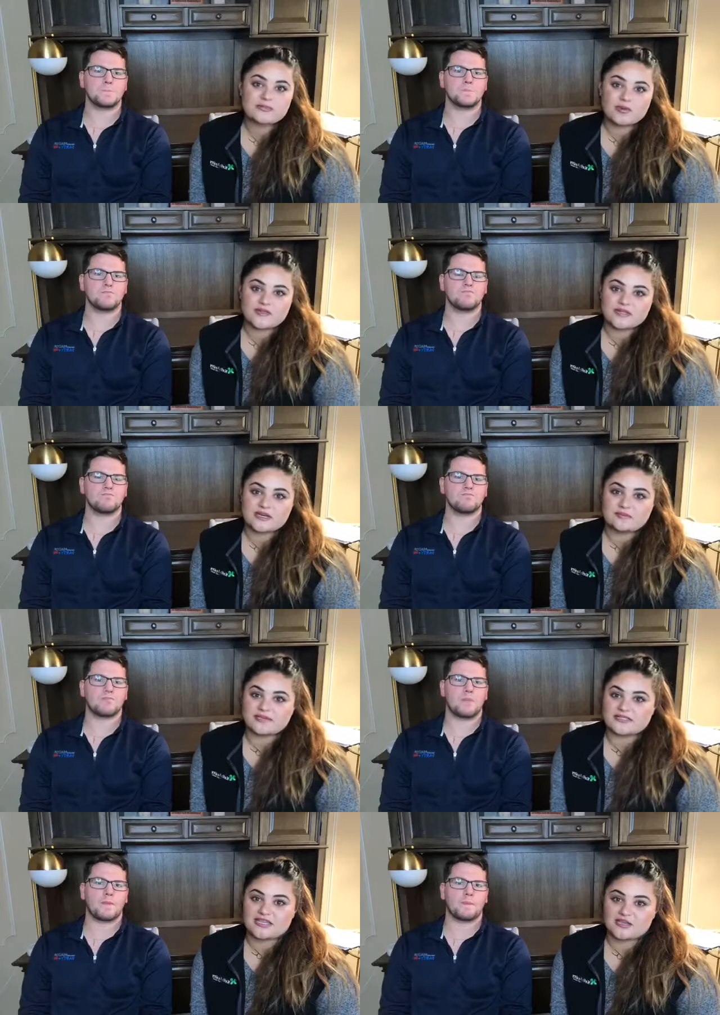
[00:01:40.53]
Speaker 1: support the
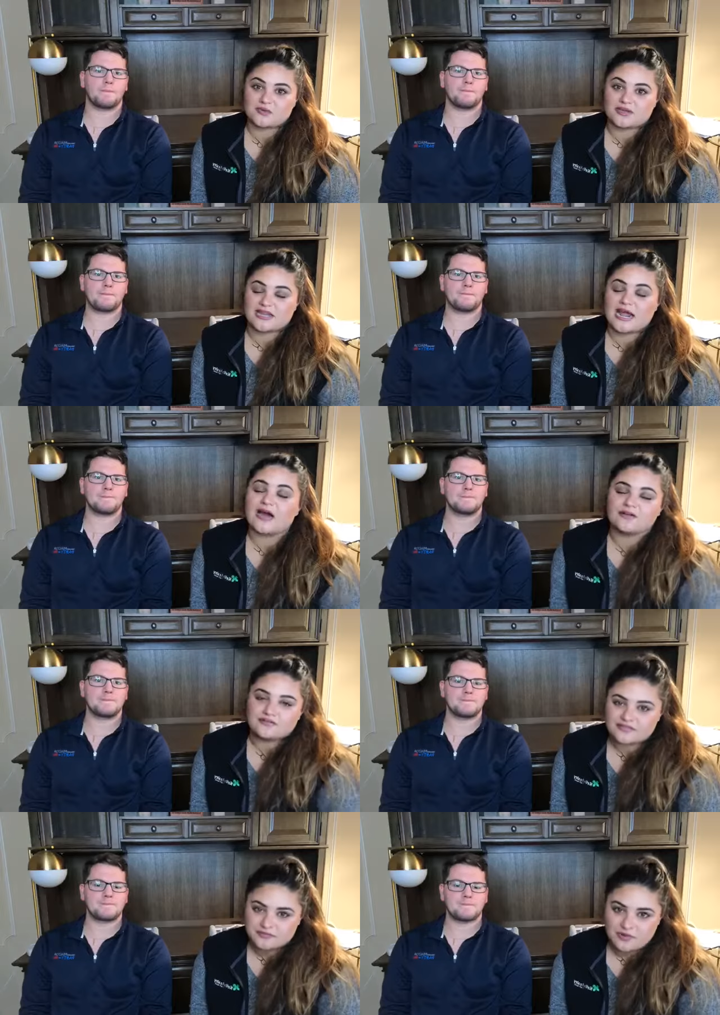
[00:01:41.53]
numbers that you will get out of
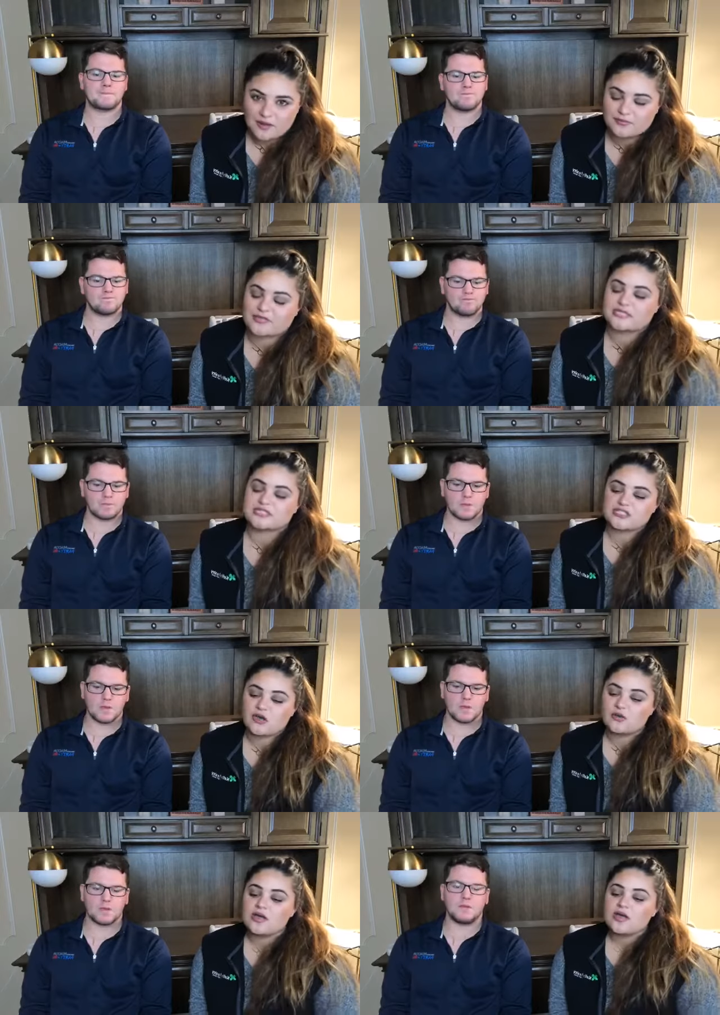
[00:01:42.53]
this property.
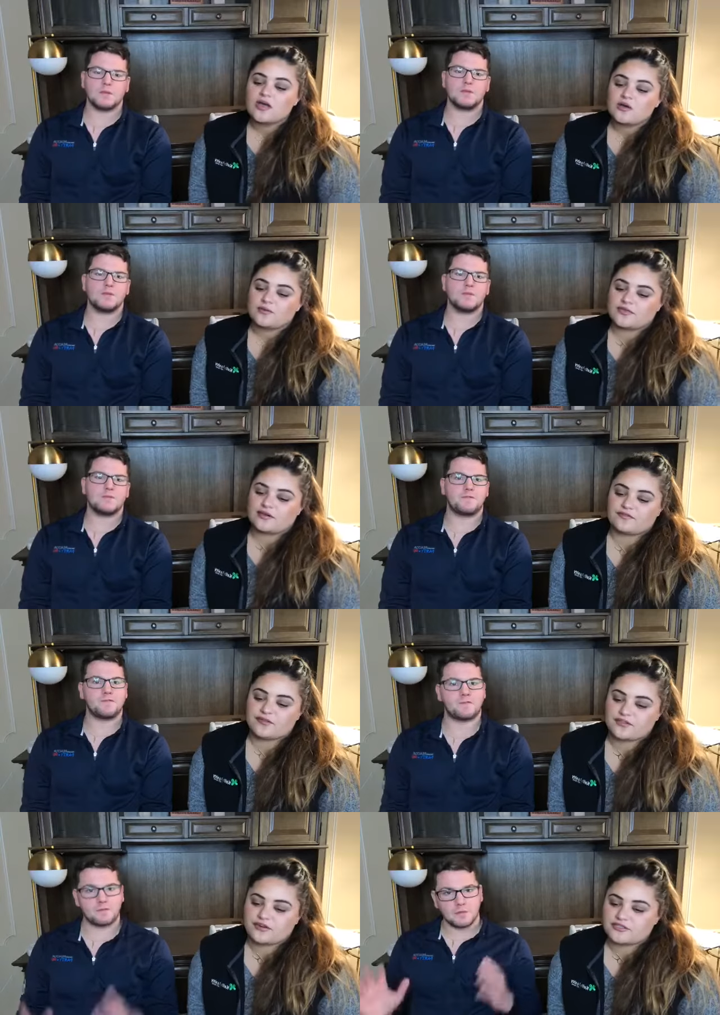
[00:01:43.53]
So, without
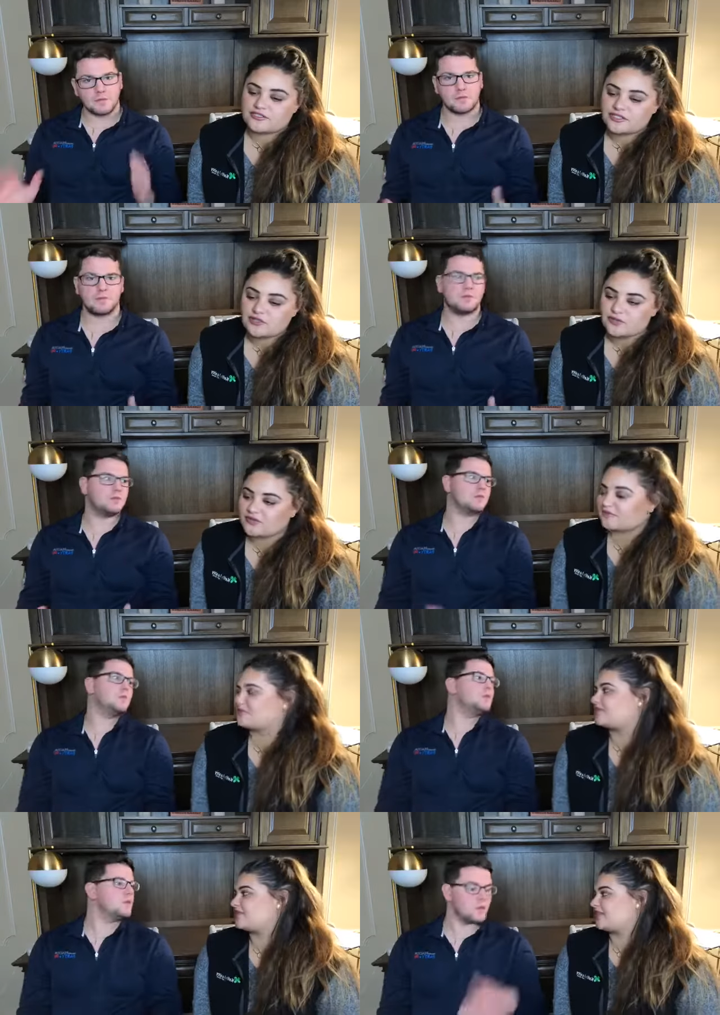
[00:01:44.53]
further ado,
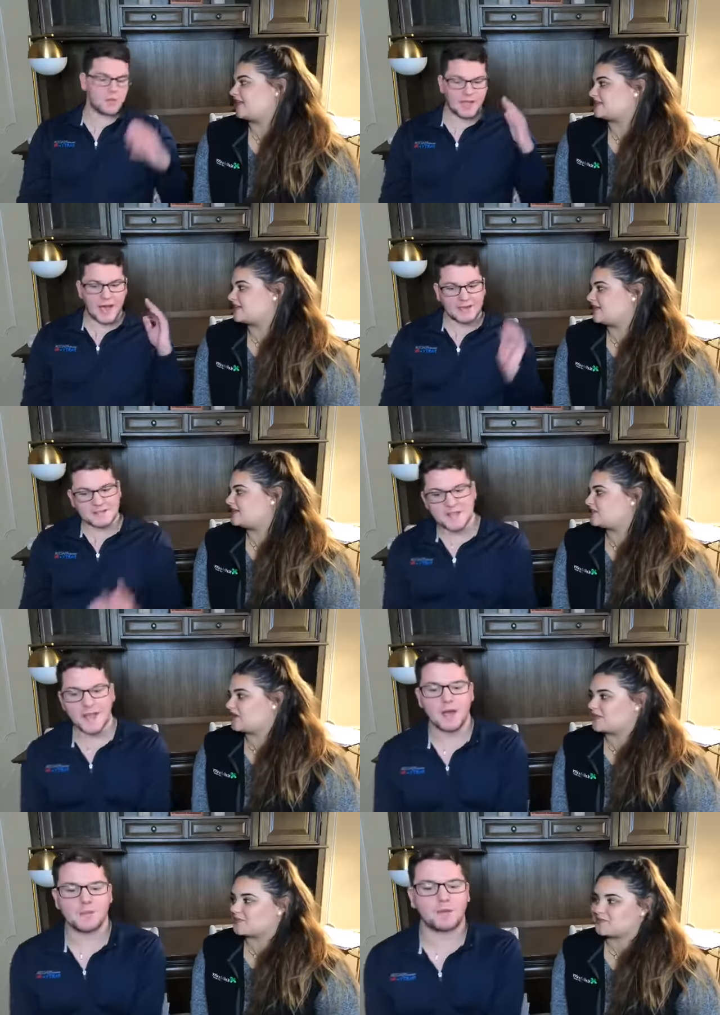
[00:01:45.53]
we got
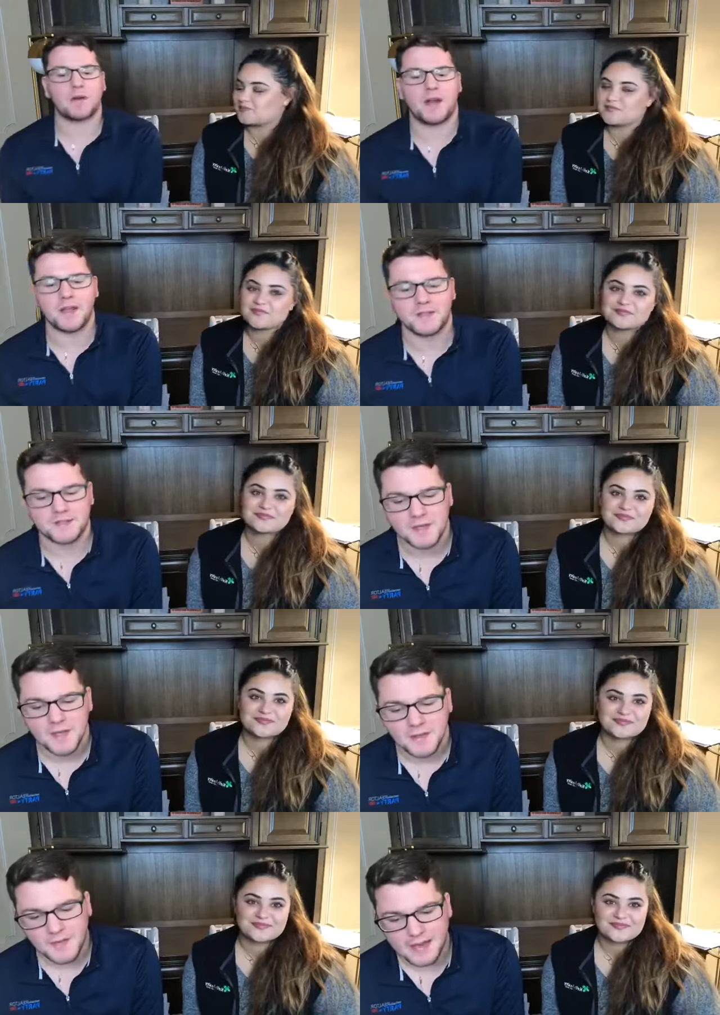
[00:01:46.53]
10
Speaker 2: it. upgrades
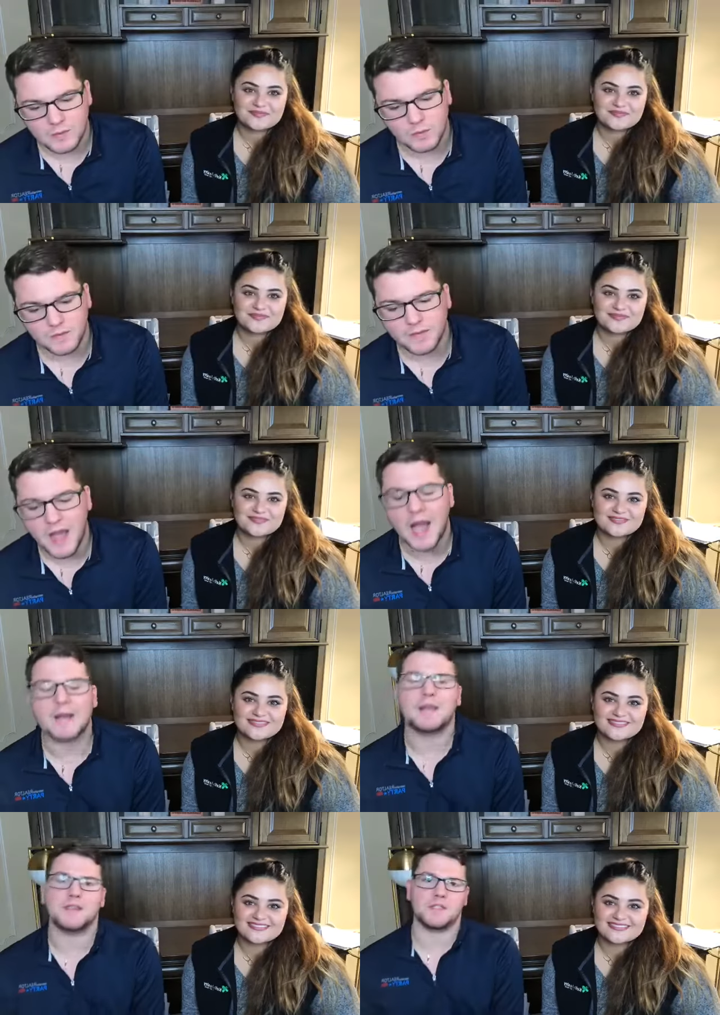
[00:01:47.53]
that you will
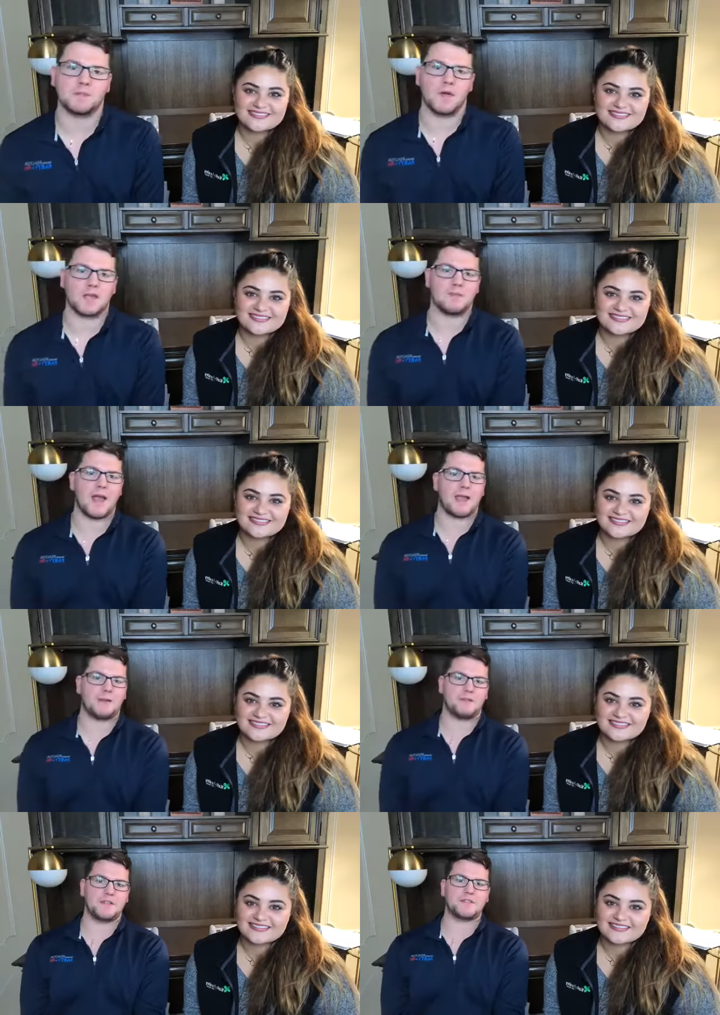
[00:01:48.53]
not get your money back
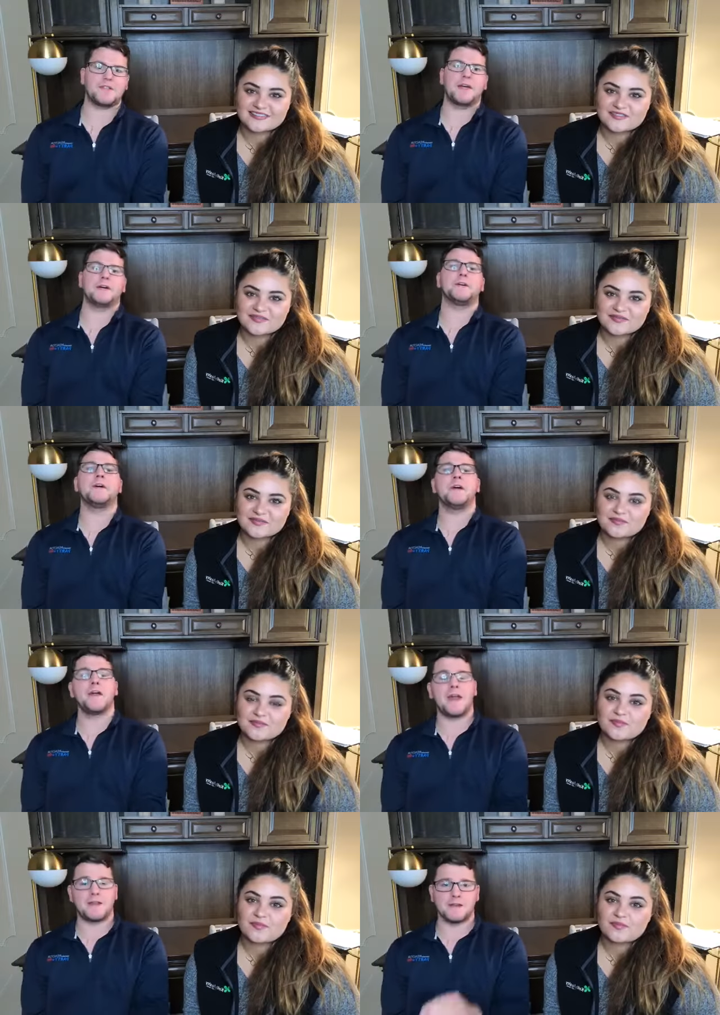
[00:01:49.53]
at resale,
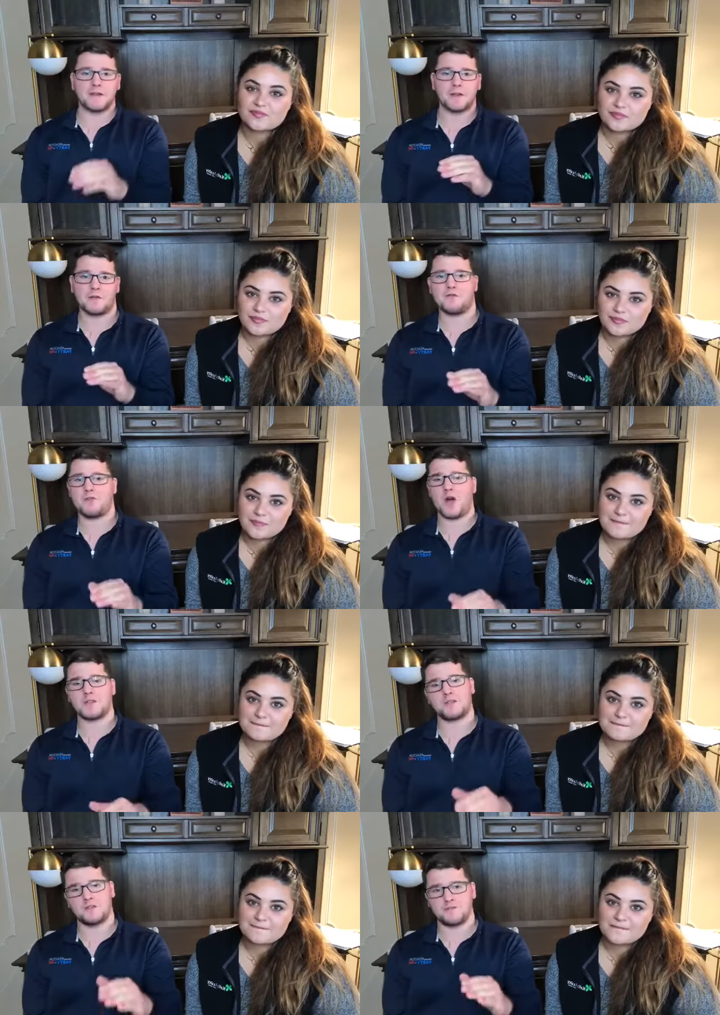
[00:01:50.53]
and you're going to
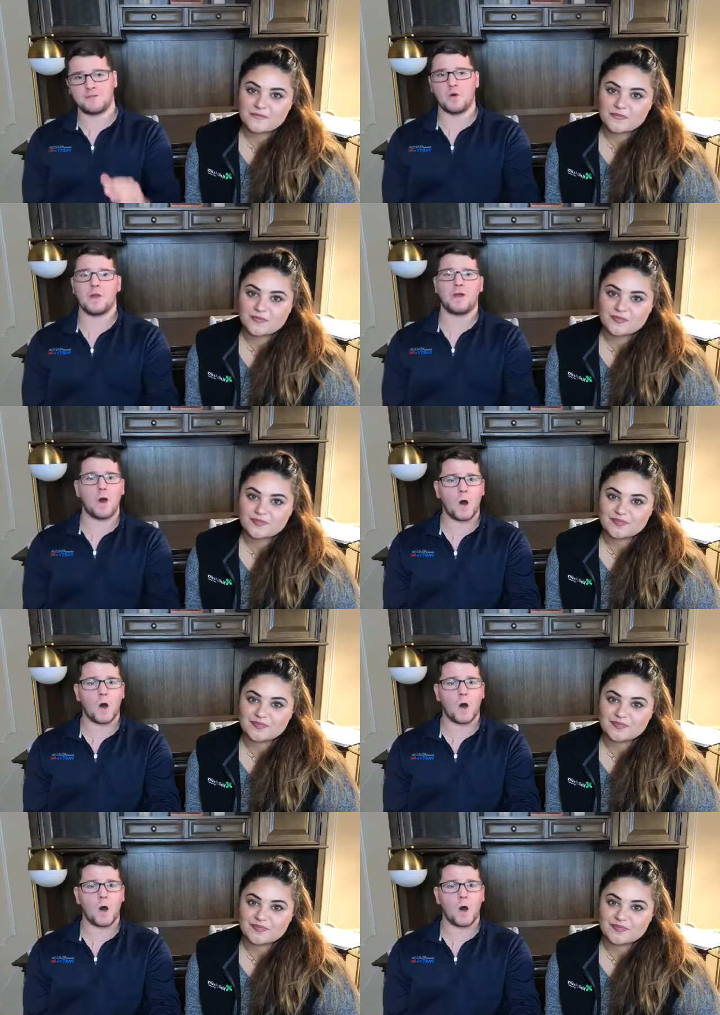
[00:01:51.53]
want to avoid